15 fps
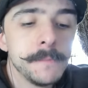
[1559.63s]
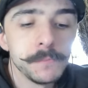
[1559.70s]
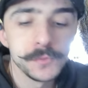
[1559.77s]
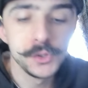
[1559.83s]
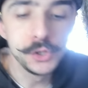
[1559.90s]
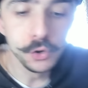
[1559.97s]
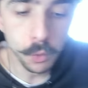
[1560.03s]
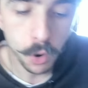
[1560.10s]

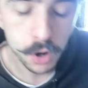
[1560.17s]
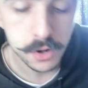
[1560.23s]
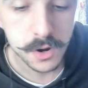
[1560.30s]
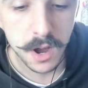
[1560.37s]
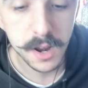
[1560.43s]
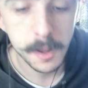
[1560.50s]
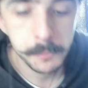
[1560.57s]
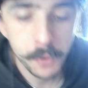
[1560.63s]
you are
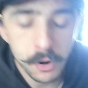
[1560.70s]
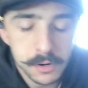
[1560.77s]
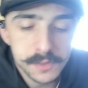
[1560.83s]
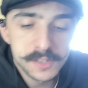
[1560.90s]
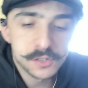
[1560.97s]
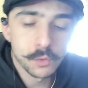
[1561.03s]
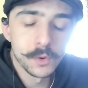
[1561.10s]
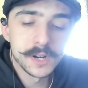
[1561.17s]
not a part of
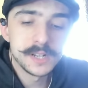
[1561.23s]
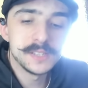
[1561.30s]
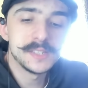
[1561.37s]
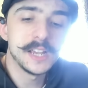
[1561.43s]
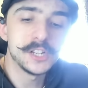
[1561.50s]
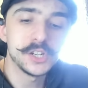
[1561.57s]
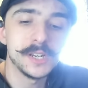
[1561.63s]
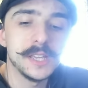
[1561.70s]
this
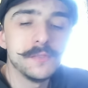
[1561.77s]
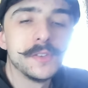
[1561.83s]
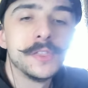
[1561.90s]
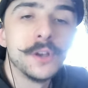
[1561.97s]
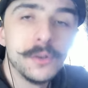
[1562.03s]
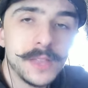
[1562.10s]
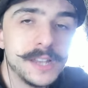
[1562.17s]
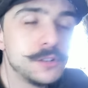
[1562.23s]
organization, even
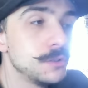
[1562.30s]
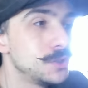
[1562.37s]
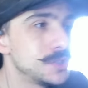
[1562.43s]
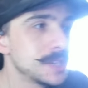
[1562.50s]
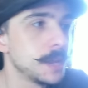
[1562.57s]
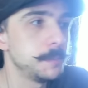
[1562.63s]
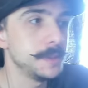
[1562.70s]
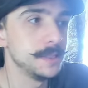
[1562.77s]
though that dude Skippy